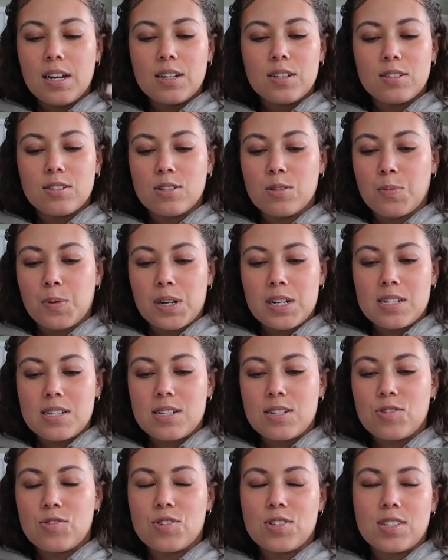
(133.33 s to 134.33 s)
Super
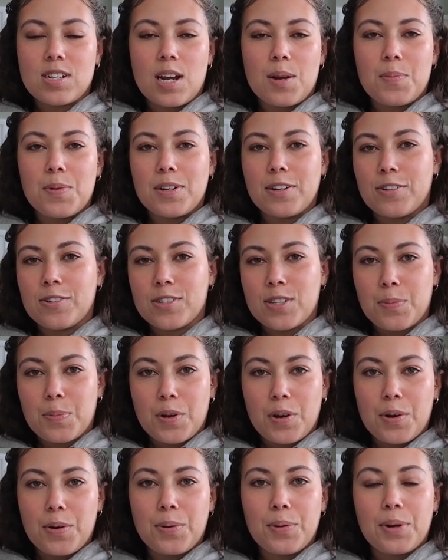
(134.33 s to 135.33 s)
easy, you just type in your zip
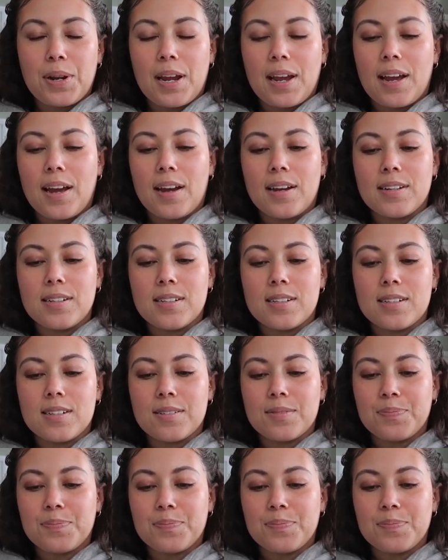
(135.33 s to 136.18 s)
code and